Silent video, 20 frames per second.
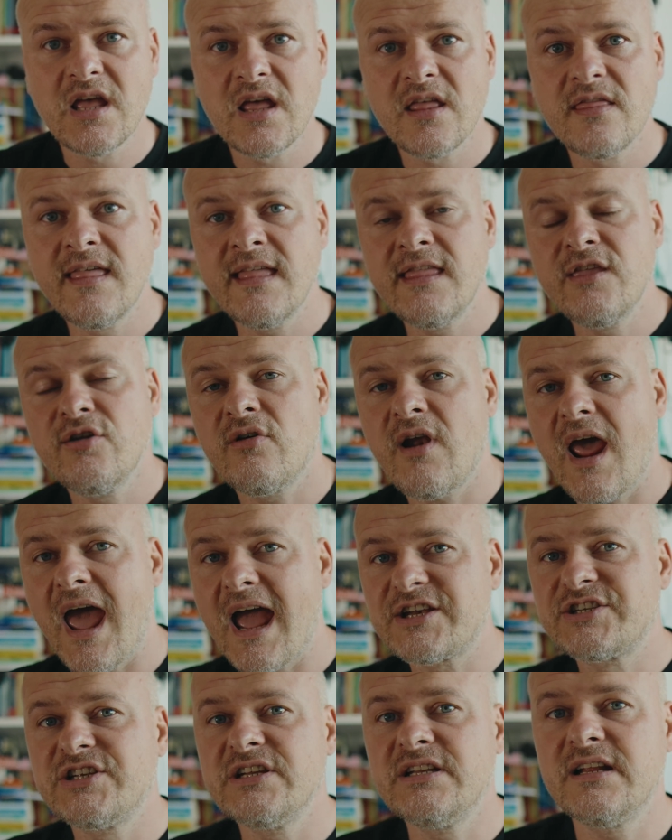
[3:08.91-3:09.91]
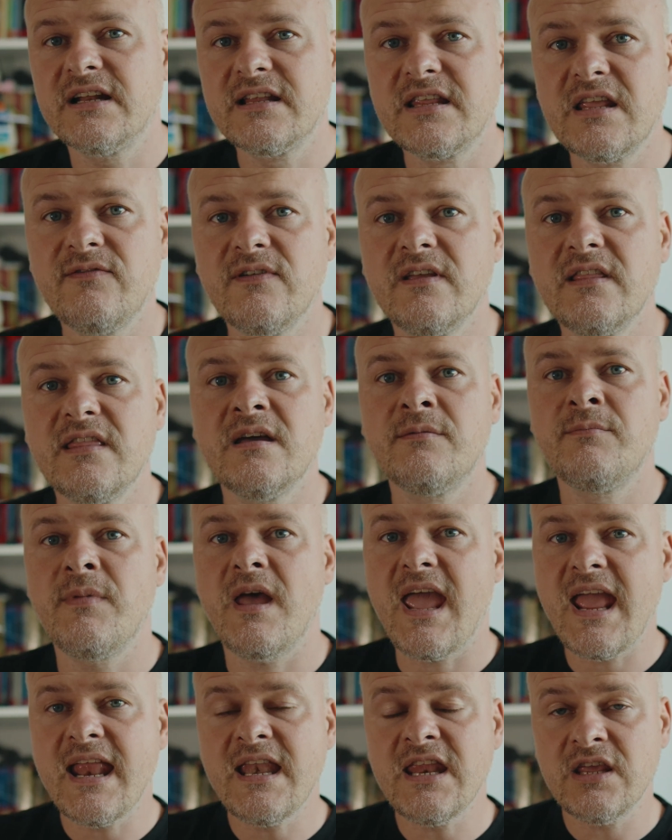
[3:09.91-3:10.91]
that you're actually not giving them
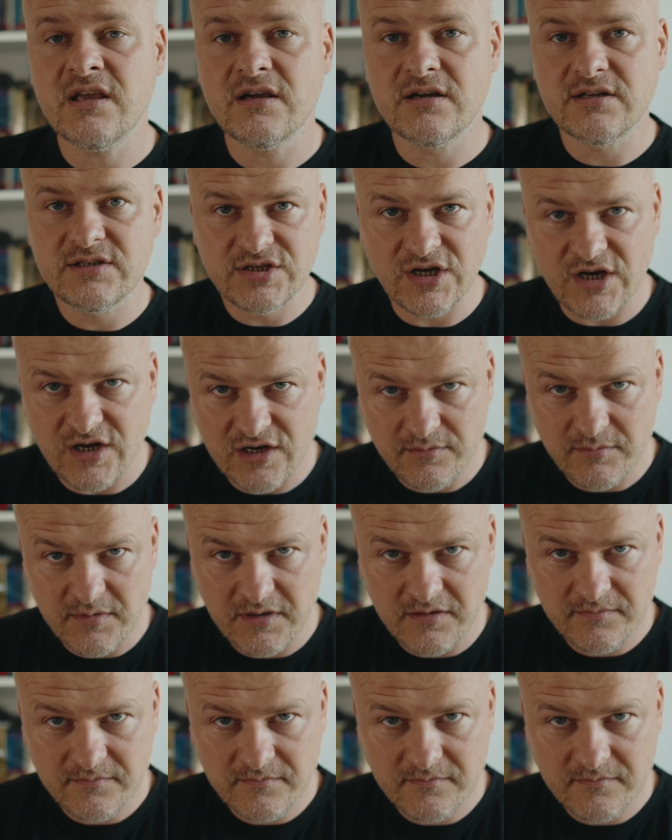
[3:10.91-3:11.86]
any autonomy.